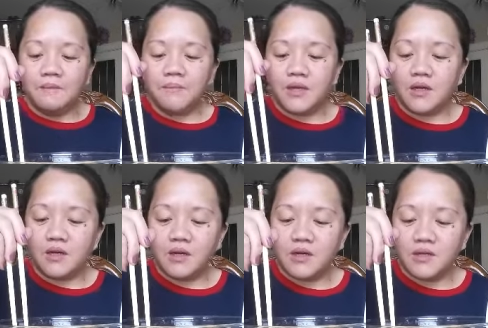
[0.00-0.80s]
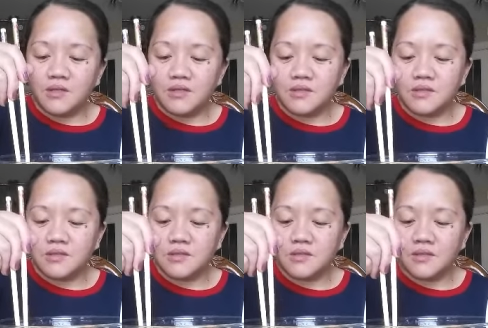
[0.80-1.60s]
because
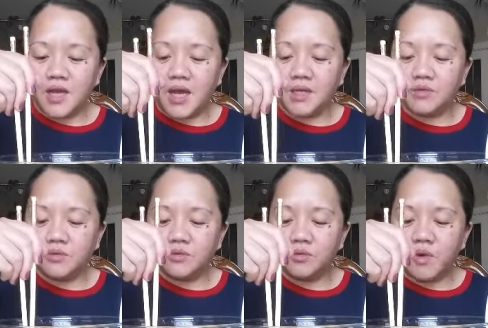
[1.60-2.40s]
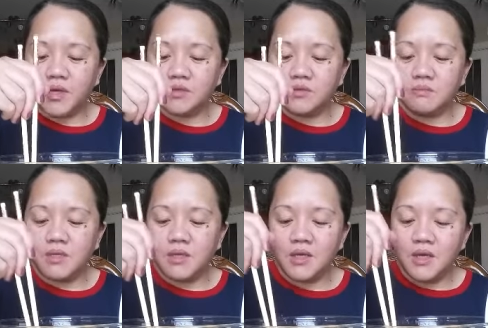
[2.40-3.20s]
I don't want to
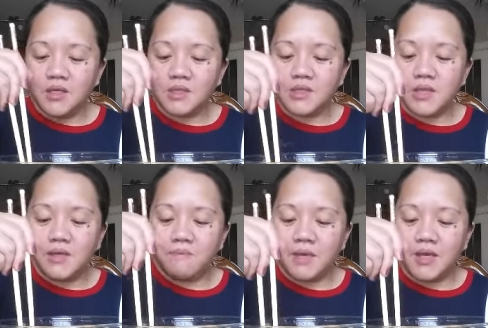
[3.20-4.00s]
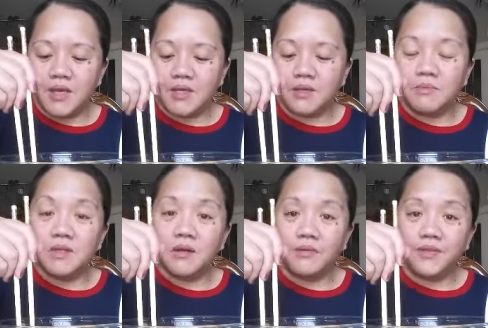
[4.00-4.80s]
be sleepy in the
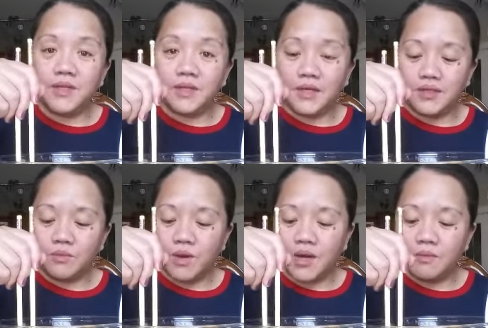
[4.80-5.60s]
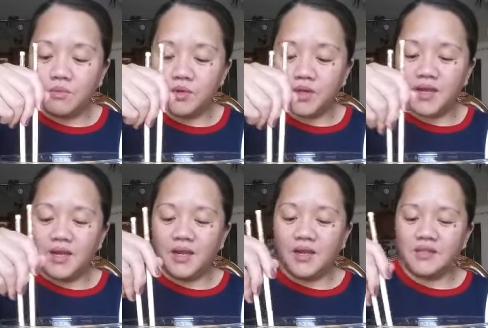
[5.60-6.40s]
middle of the night while I'm
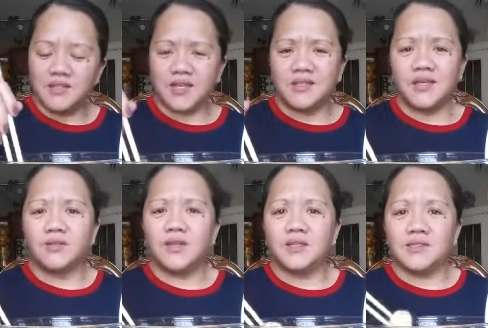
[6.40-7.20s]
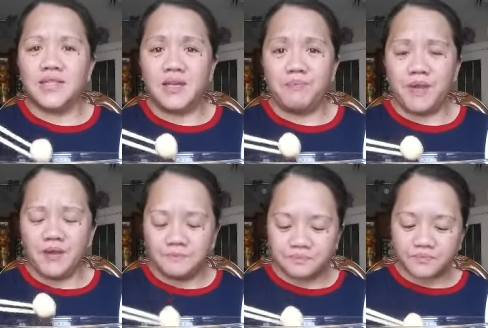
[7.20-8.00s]
working because I tend to get
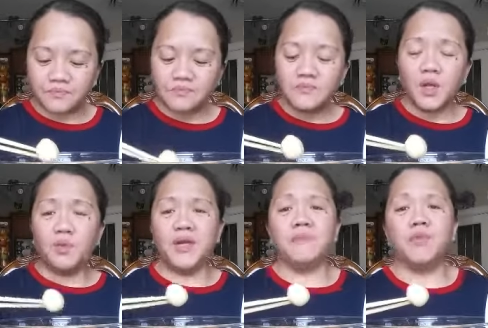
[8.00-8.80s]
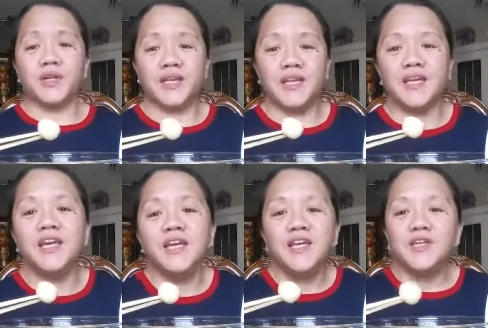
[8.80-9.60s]
sleepy when I'm working.
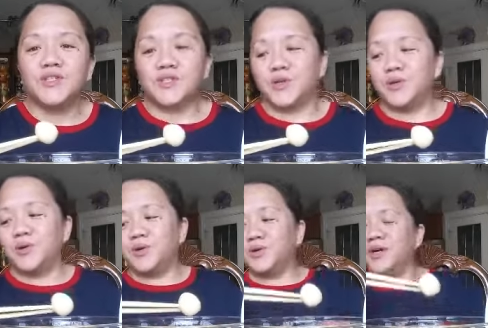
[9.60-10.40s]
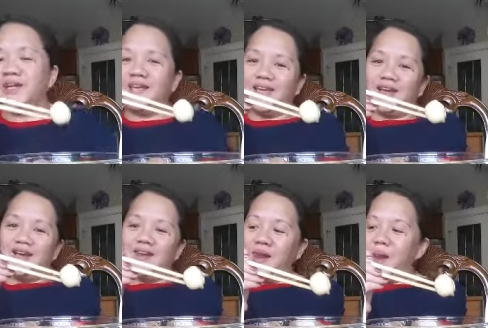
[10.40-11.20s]
So
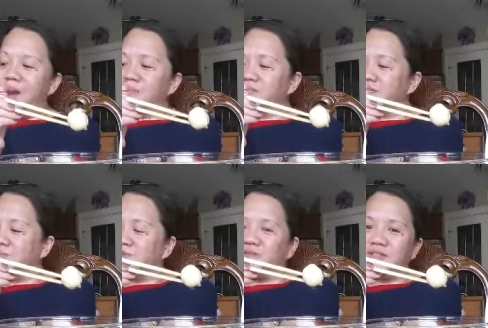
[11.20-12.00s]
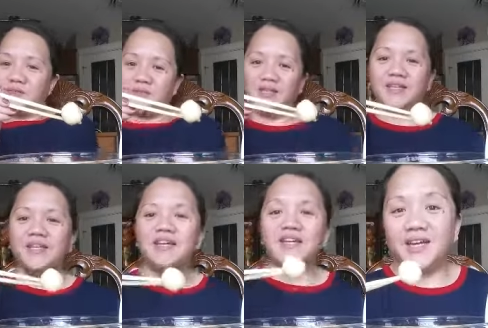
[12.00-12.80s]
yeah, I'm just gonna move this one.
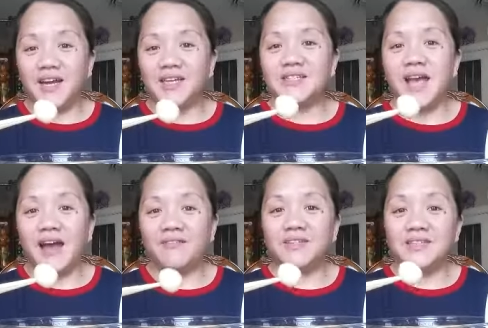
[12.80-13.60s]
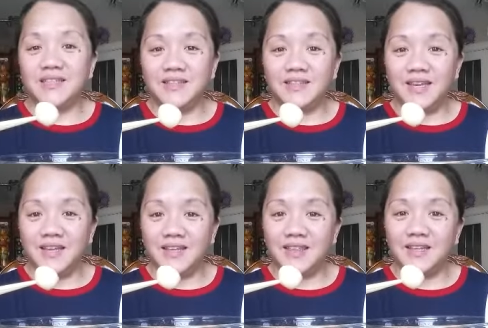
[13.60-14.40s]
If you guys haven't eaten
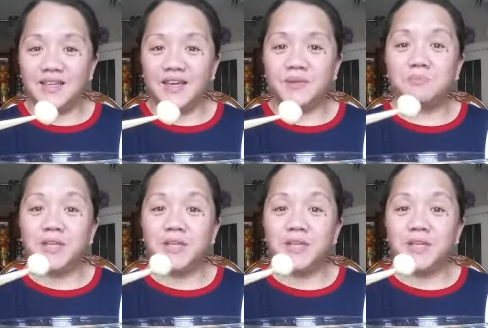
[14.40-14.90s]
anything yet,